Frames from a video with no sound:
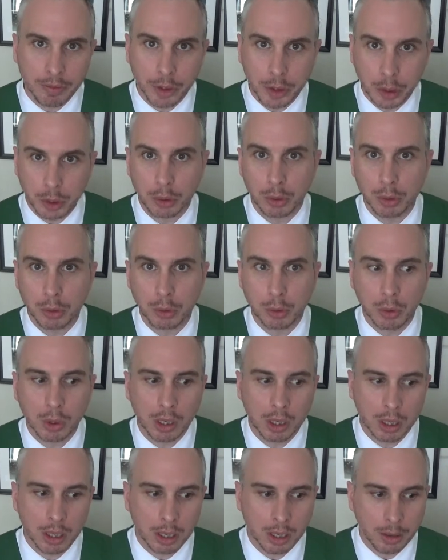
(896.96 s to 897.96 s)
to
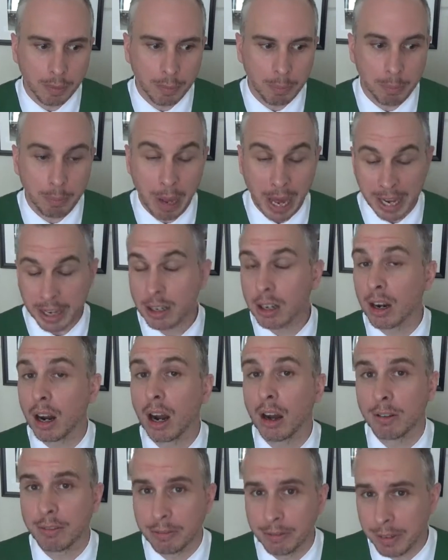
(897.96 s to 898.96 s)
better
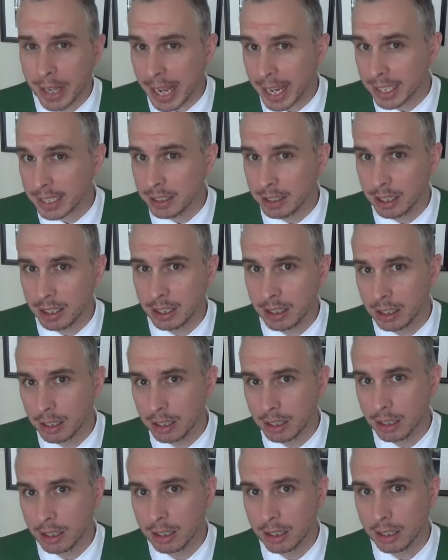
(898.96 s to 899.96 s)
affect
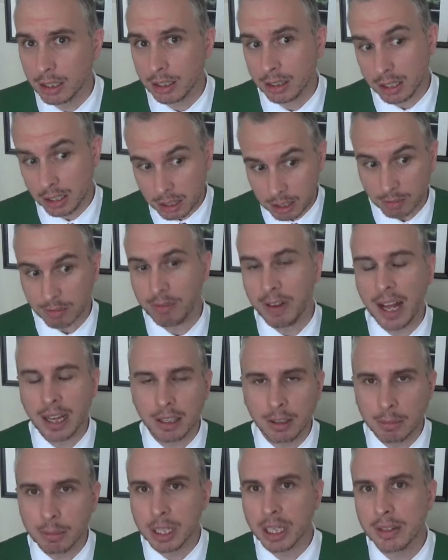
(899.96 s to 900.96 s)
the
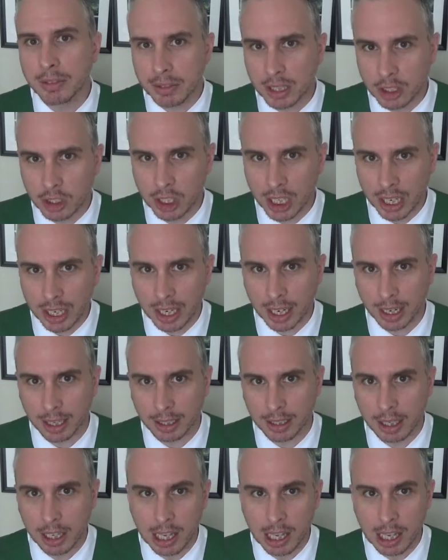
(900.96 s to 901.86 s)
development of the Jedi.